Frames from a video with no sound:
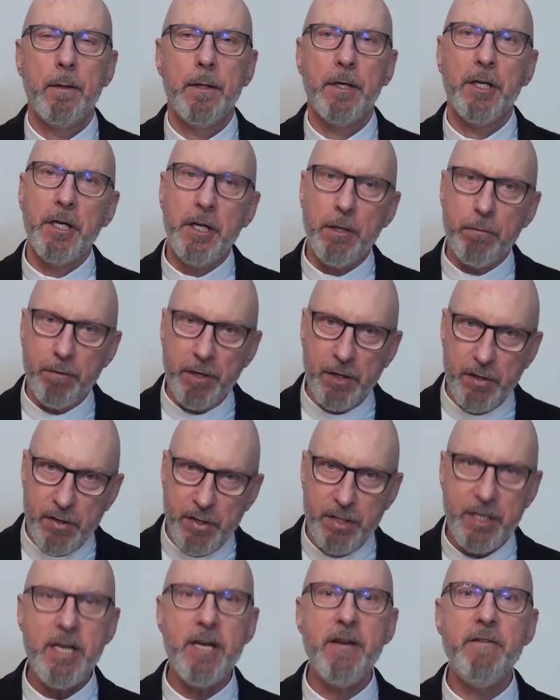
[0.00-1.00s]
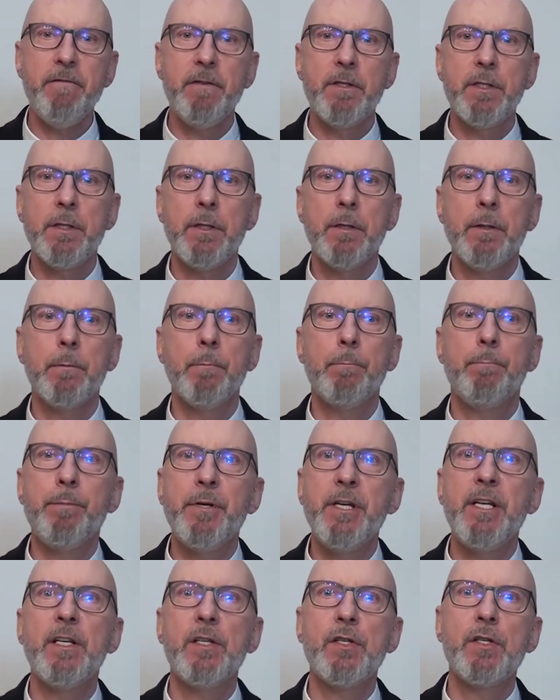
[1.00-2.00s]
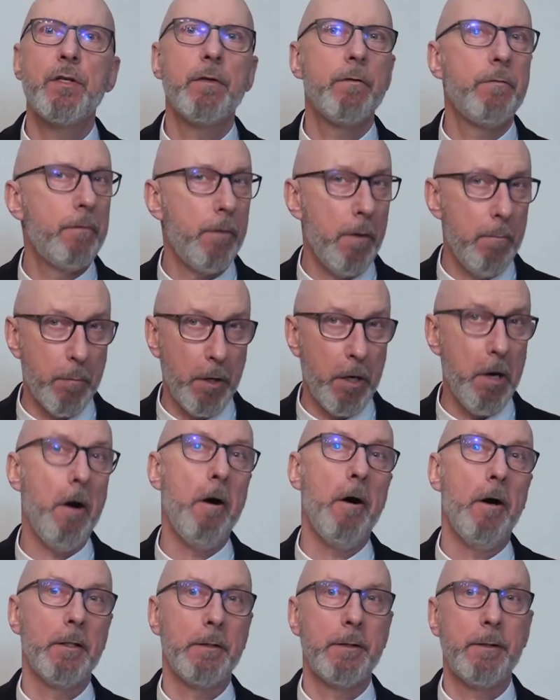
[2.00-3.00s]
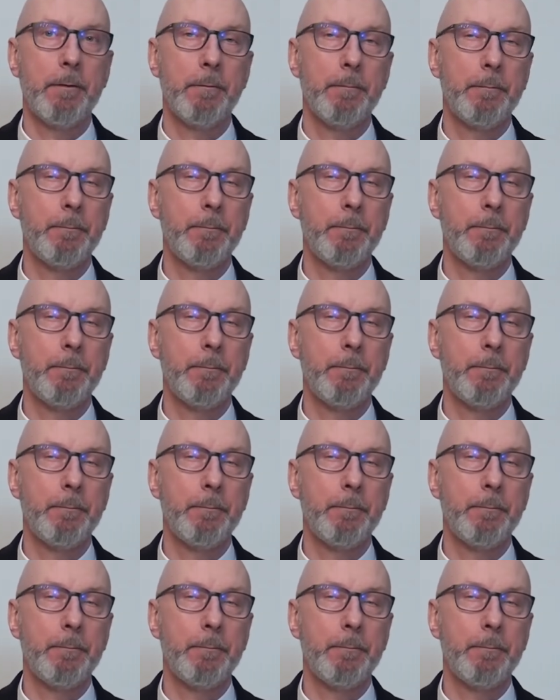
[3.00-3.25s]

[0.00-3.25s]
he received peace from God.